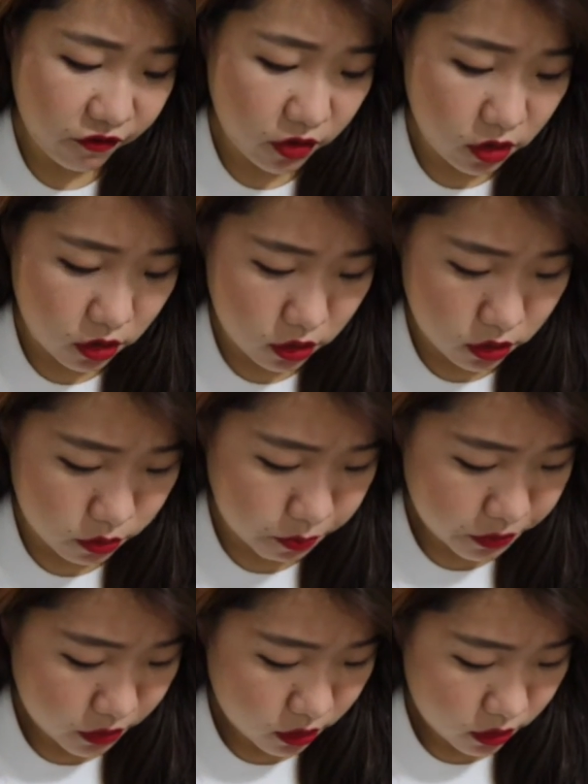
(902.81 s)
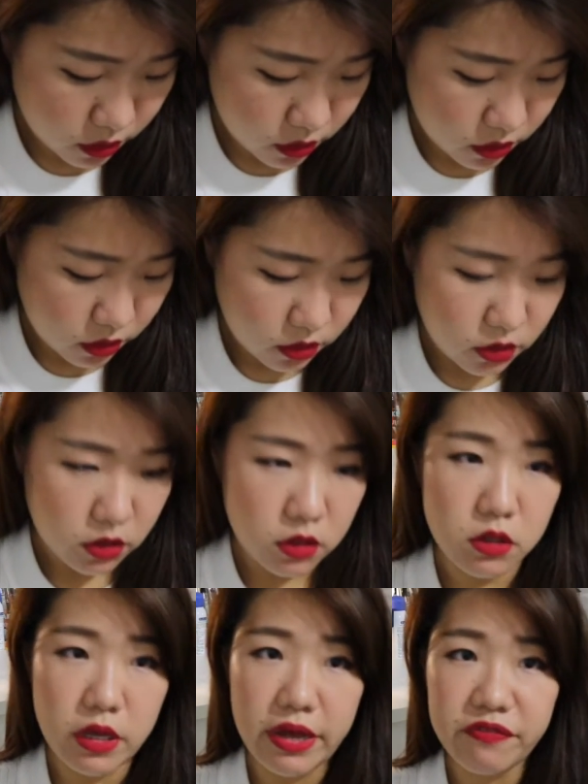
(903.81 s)

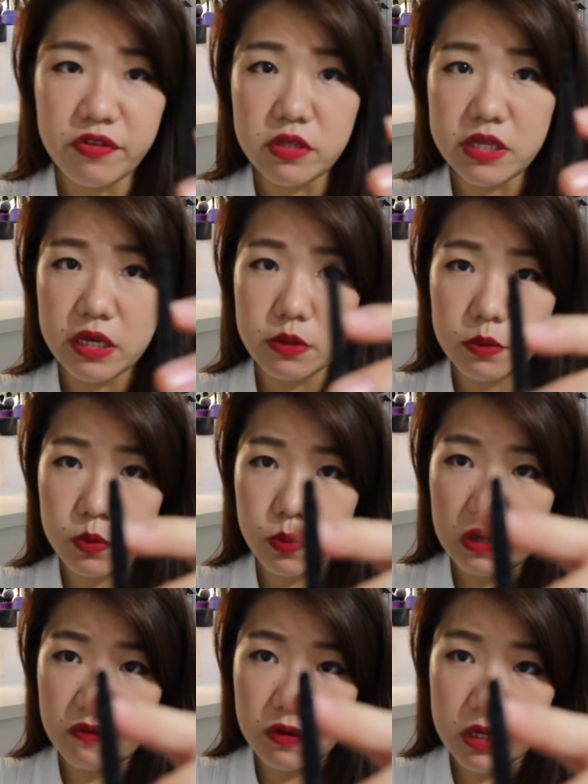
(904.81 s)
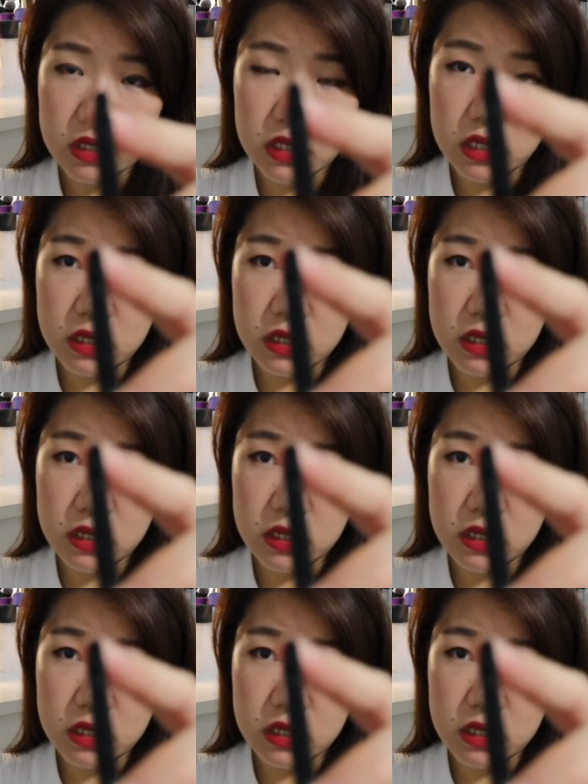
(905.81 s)
I feel that with a